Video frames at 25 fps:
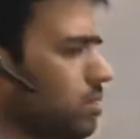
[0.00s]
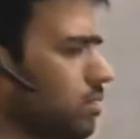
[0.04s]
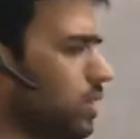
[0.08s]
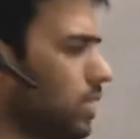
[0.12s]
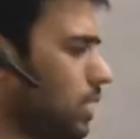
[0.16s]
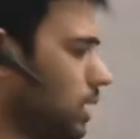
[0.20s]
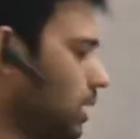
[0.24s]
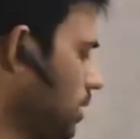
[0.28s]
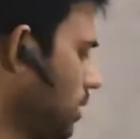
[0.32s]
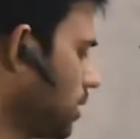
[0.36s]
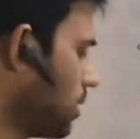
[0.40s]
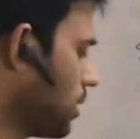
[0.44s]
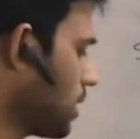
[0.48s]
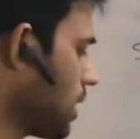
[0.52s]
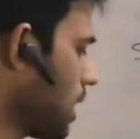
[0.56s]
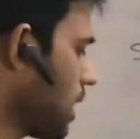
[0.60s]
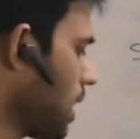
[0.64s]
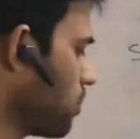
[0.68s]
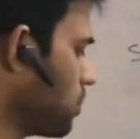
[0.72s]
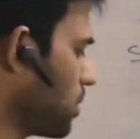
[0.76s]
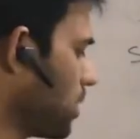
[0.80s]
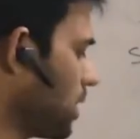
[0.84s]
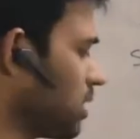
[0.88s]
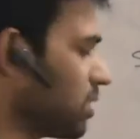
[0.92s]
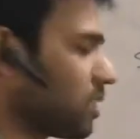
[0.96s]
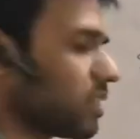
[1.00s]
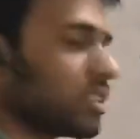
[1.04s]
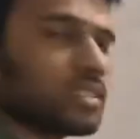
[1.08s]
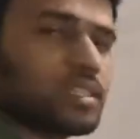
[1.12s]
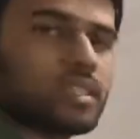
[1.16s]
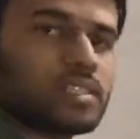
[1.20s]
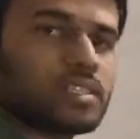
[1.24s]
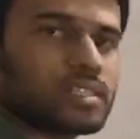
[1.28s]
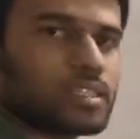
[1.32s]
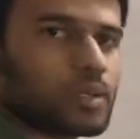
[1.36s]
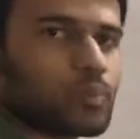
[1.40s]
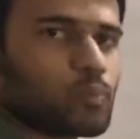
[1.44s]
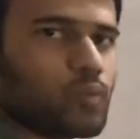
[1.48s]
I am taking this
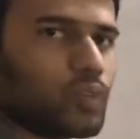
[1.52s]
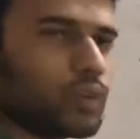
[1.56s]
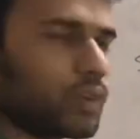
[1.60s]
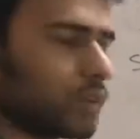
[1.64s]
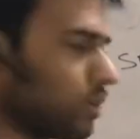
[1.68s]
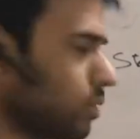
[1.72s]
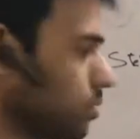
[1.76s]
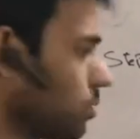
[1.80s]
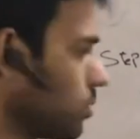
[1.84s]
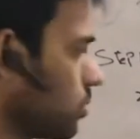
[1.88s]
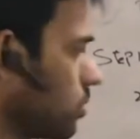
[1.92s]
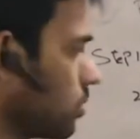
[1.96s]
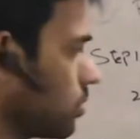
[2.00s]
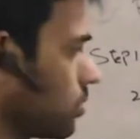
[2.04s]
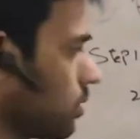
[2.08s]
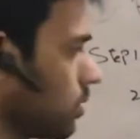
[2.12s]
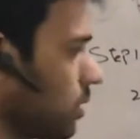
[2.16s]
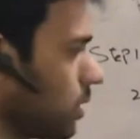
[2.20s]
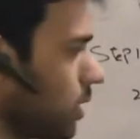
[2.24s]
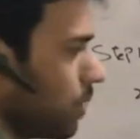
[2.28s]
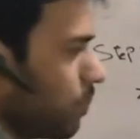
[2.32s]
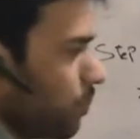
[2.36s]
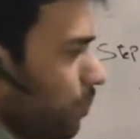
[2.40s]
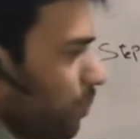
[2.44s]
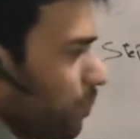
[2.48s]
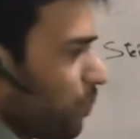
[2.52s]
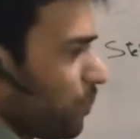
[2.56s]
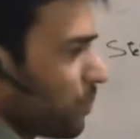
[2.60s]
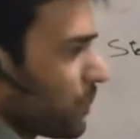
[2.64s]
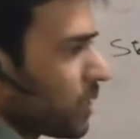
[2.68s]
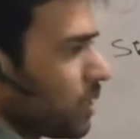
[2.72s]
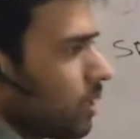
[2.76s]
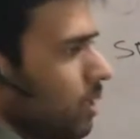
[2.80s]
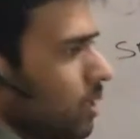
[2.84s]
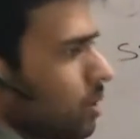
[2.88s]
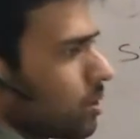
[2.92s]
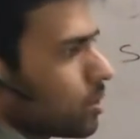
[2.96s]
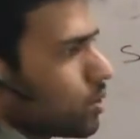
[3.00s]
as step 4. Okay,
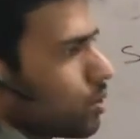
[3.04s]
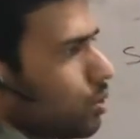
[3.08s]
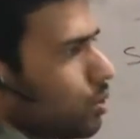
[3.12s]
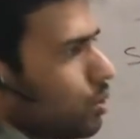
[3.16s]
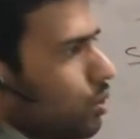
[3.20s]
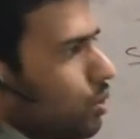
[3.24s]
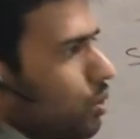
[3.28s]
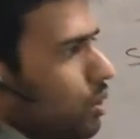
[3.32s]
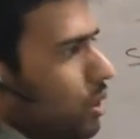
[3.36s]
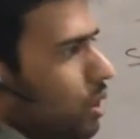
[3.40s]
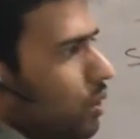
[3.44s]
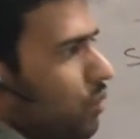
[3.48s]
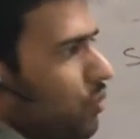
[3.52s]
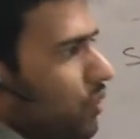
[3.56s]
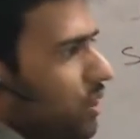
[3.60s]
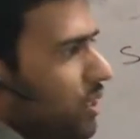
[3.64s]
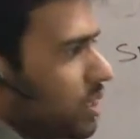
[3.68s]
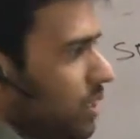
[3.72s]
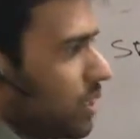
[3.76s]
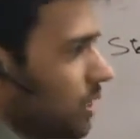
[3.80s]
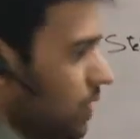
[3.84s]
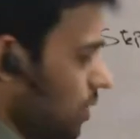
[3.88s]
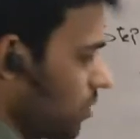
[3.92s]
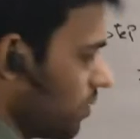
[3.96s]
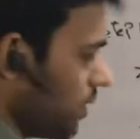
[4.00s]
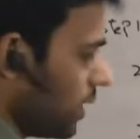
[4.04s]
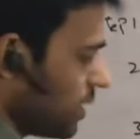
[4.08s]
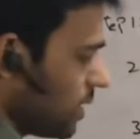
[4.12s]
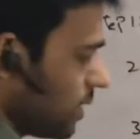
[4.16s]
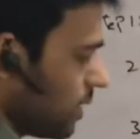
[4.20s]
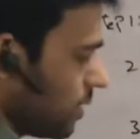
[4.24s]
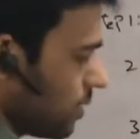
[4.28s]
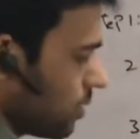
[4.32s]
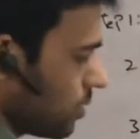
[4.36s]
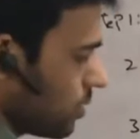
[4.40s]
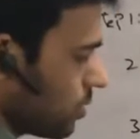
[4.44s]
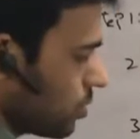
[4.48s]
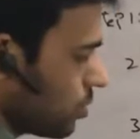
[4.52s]
so our first equation,
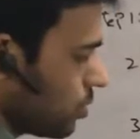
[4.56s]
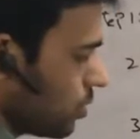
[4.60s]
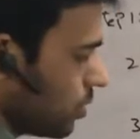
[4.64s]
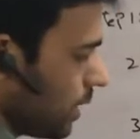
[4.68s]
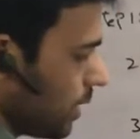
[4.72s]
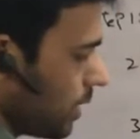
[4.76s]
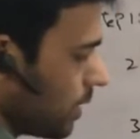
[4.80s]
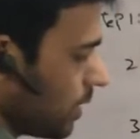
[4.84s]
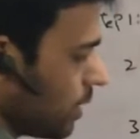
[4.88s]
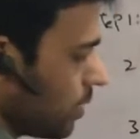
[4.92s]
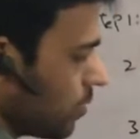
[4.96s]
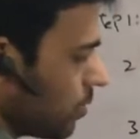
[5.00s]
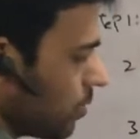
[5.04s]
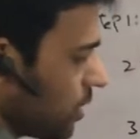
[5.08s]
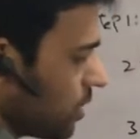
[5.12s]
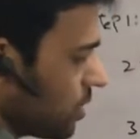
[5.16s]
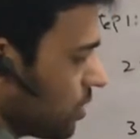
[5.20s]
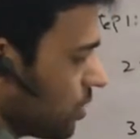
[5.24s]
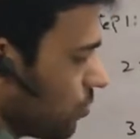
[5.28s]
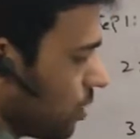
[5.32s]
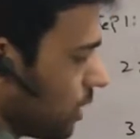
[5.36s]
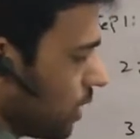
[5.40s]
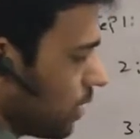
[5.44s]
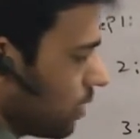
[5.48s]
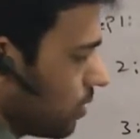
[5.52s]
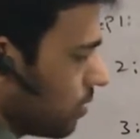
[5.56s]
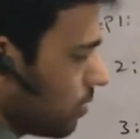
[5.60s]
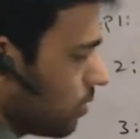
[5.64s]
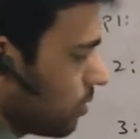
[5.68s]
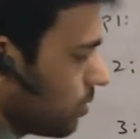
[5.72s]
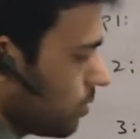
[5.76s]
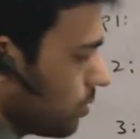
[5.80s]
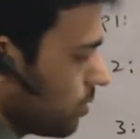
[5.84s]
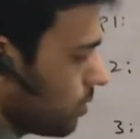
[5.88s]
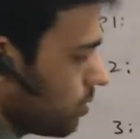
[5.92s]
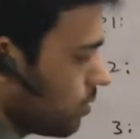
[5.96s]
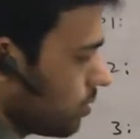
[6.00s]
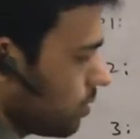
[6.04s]
so take equation 1.
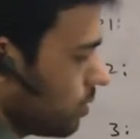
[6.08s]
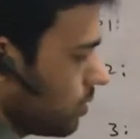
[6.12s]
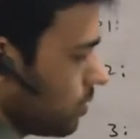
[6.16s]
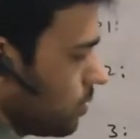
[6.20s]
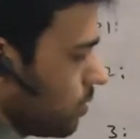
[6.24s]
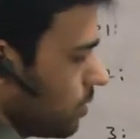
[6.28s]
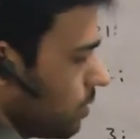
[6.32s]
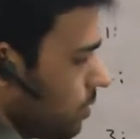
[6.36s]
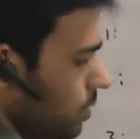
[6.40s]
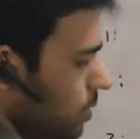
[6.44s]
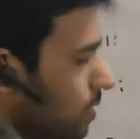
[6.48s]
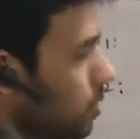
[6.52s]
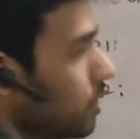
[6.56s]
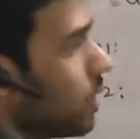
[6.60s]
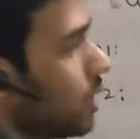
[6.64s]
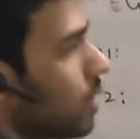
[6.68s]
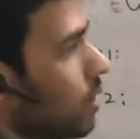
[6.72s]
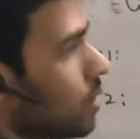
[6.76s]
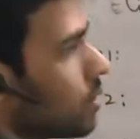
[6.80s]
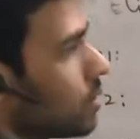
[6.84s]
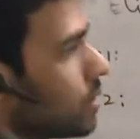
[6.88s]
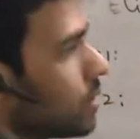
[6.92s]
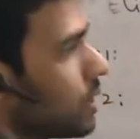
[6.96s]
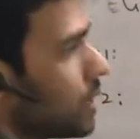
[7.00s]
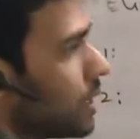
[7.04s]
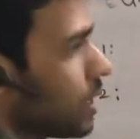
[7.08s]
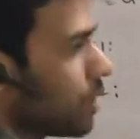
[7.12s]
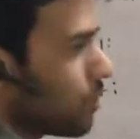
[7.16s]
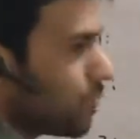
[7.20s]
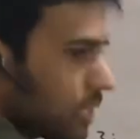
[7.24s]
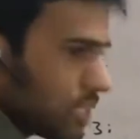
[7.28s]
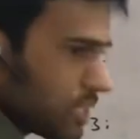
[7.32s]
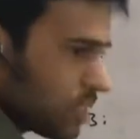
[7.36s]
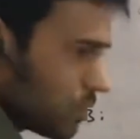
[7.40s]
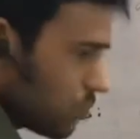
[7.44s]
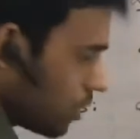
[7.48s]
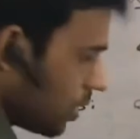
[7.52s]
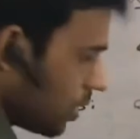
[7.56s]
The equation